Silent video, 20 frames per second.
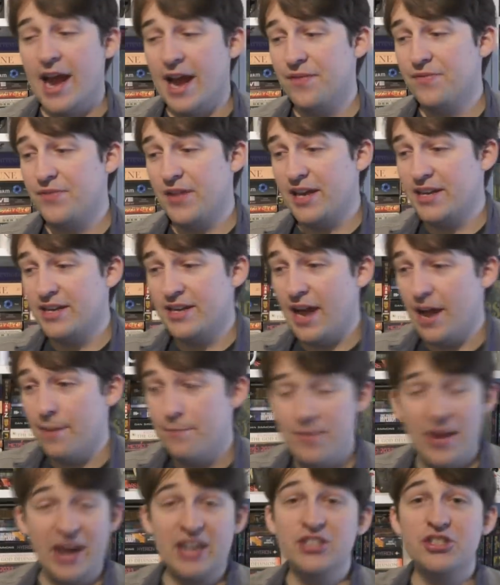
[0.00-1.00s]
and then
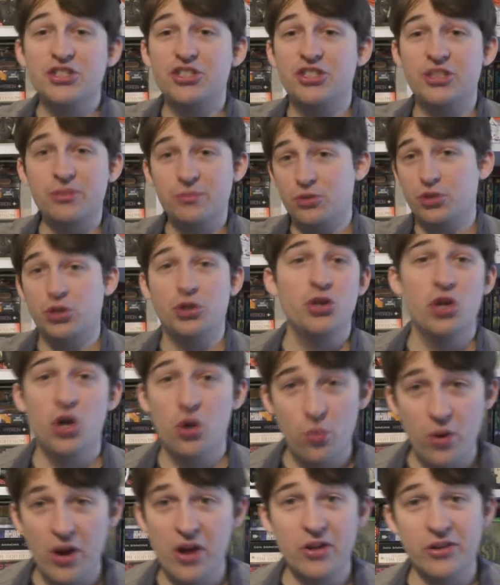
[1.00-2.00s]
bends them to
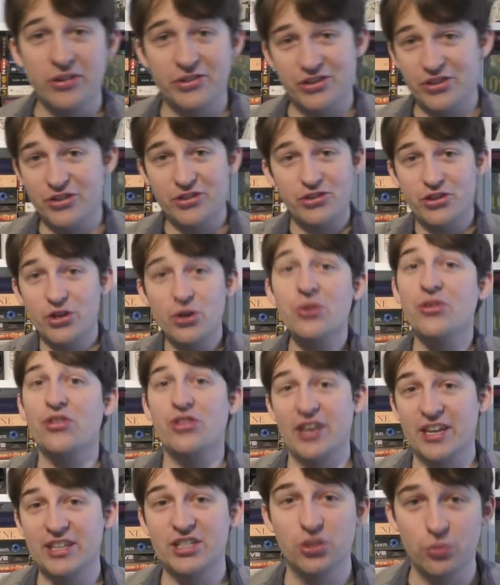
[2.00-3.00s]
your will to do
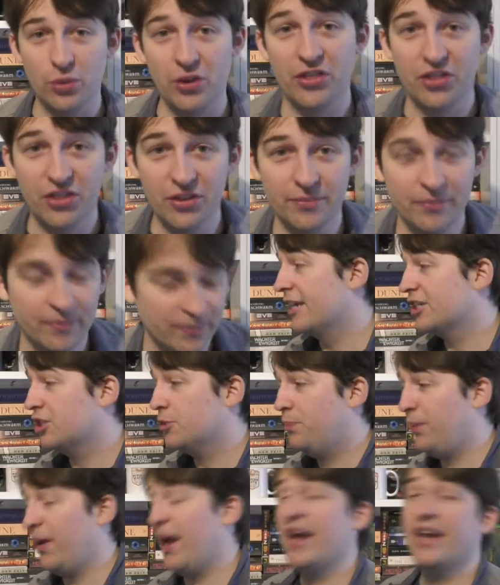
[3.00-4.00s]
things with them. As
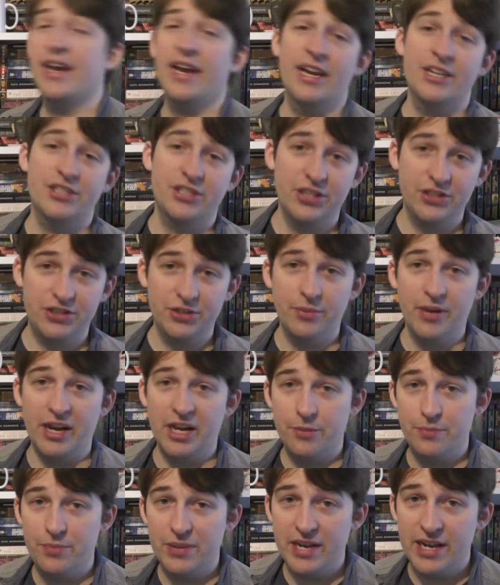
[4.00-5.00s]
badass as he
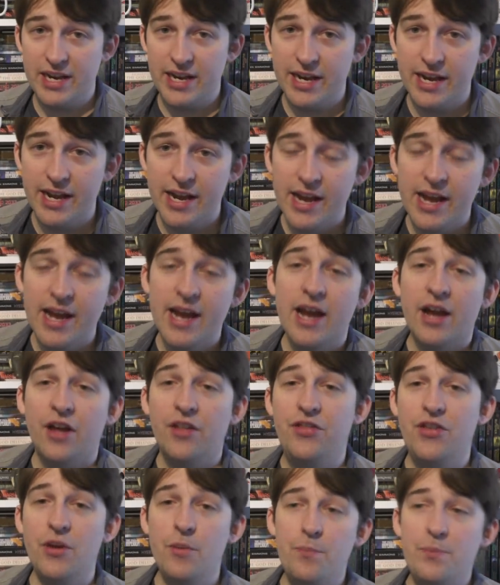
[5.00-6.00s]
might be,
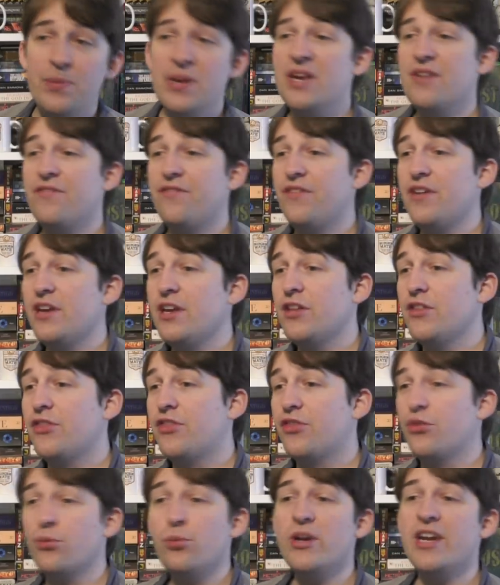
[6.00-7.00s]
the beefy
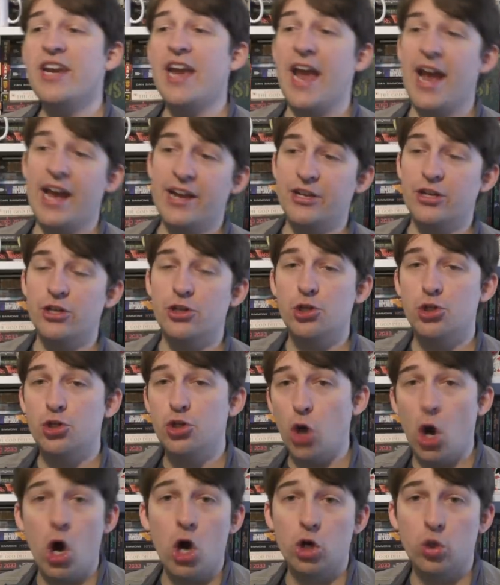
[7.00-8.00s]
three-headed
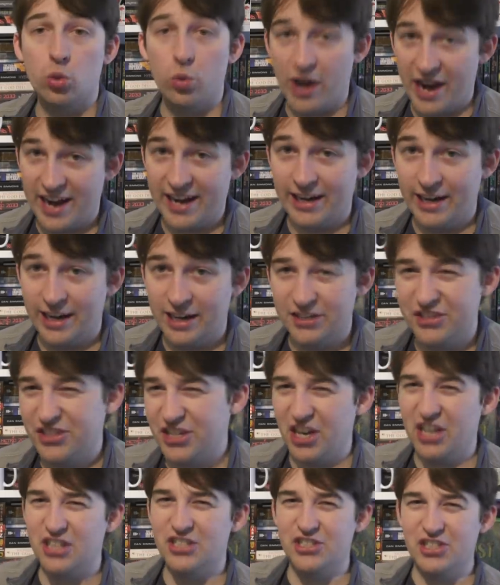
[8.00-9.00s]
dog wrangler
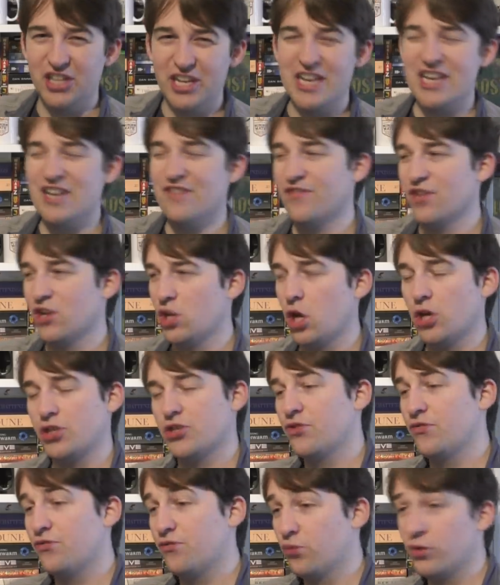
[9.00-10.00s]
does leave a lot
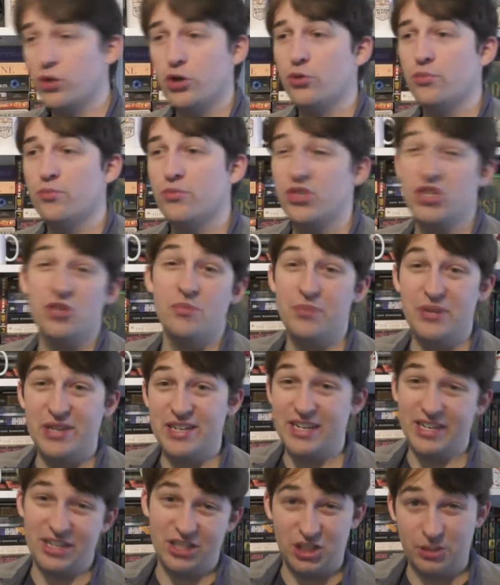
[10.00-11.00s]
of room to be
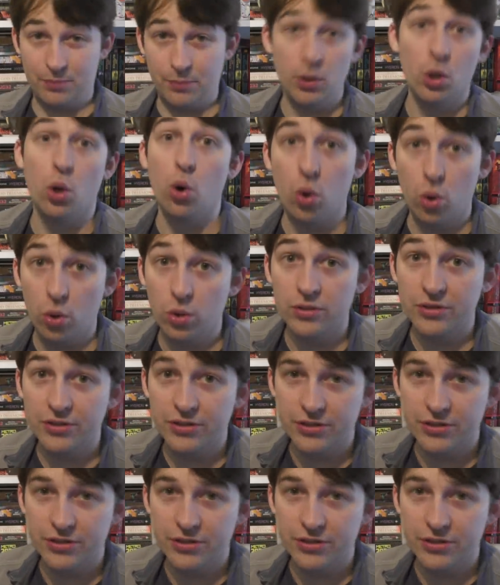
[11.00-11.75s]
explored.